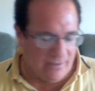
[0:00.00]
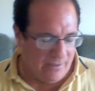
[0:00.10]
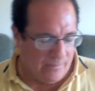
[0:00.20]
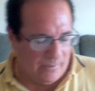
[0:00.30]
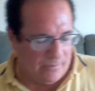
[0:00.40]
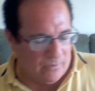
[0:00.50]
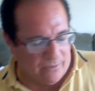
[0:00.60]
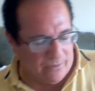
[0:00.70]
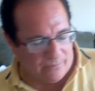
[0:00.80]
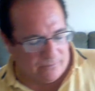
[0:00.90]
But
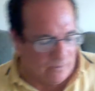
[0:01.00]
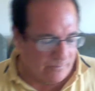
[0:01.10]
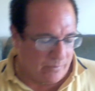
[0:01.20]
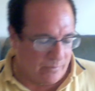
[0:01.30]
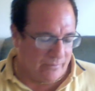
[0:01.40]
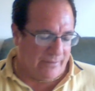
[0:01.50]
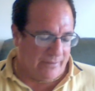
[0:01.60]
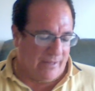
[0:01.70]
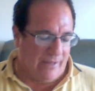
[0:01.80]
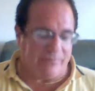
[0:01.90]
more more importantly,
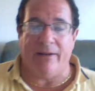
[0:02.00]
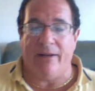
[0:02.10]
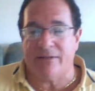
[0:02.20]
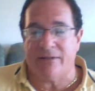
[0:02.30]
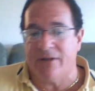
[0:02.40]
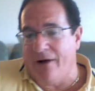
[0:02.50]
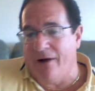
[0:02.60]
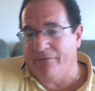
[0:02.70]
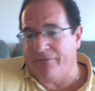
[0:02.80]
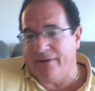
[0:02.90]
Lafayette has no
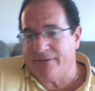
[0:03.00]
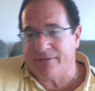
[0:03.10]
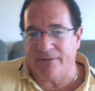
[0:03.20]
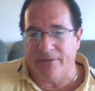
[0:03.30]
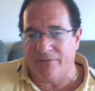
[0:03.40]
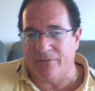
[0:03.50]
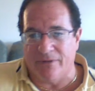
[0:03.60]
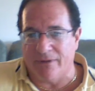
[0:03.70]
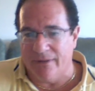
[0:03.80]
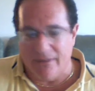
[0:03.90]
offense, so
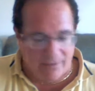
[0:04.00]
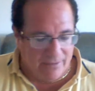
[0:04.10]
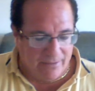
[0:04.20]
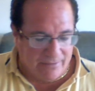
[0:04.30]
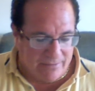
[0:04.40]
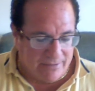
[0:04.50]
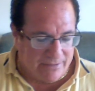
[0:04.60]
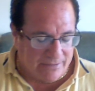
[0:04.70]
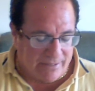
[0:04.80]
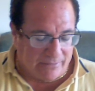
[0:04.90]
therefore it's
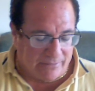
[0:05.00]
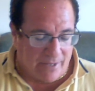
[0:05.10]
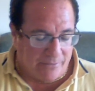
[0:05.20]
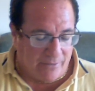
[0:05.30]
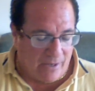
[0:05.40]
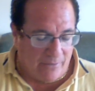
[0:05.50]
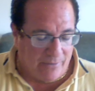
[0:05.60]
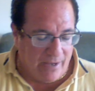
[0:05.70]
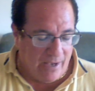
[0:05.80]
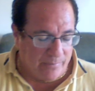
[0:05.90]
exactly what I thought would
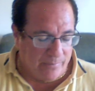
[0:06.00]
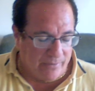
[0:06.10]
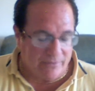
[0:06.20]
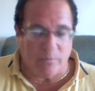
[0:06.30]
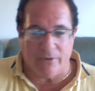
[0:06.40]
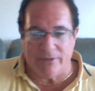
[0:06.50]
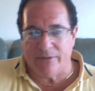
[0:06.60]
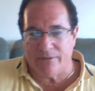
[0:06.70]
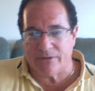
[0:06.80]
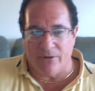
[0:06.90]
happen is Boise
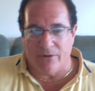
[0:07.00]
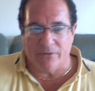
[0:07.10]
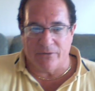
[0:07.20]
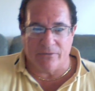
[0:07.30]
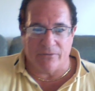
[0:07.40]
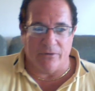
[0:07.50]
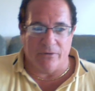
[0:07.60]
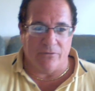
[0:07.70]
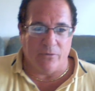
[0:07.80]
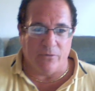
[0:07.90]
would score 30,
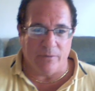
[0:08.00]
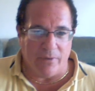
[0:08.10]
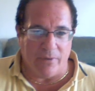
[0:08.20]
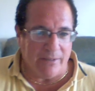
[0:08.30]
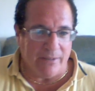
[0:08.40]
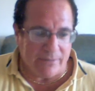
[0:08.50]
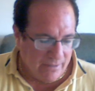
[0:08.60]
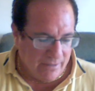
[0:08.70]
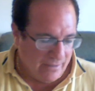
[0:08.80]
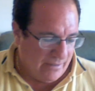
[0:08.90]
40 points,
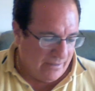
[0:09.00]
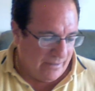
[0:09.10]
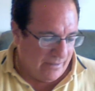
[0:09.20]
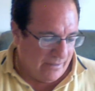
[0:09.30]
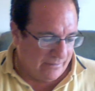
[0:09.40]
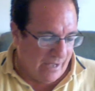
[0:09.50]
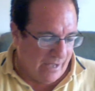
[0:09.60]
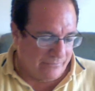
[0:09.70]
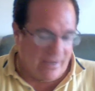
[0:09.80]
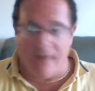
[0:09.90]
and
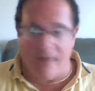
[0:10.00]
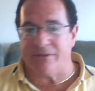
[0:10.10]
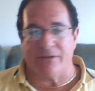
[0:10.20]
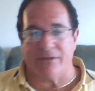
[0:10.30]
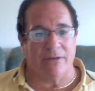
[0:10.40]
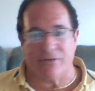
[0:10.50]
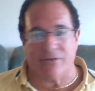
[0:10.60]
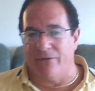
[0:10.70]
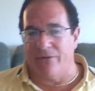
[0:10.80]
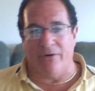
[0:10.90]
Lafayette wasn't going to score
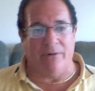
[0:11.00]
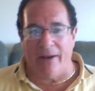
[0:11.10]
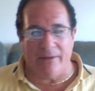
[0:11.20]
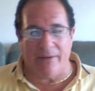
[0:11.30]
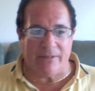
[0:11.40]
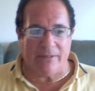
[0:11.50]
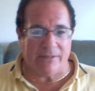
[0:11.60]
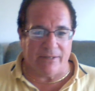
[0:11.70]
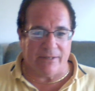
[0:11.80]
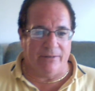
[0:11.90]
very many because
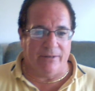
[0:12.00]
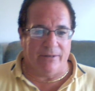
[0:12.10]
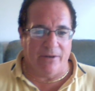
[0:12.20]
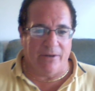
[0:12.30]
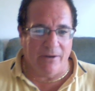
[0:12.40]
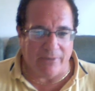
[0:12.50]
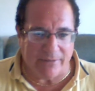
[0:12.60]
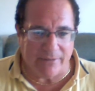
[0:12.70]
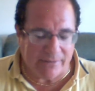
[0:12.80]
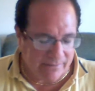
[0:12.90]
they don't have an
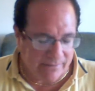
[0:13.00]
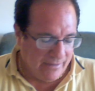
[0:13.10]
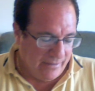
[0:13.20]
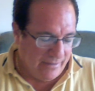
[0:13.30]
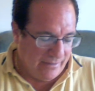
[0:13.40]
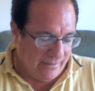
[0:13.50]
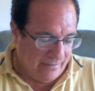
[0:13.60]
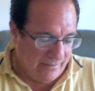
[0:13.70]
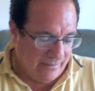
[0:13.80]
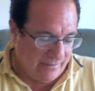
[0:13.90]
offense,
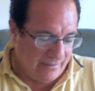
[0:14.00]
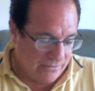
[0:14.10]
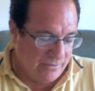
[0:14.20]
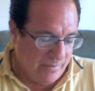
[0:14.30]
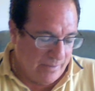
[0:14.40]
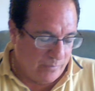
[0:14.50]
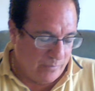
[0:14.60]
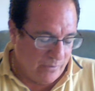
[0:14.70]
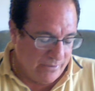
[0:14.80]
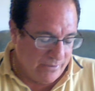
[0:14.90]
and uh, so you bet
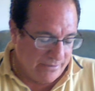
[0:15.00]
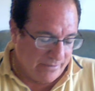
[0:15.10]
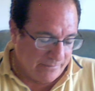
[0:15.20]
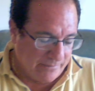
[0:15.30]
Boise there.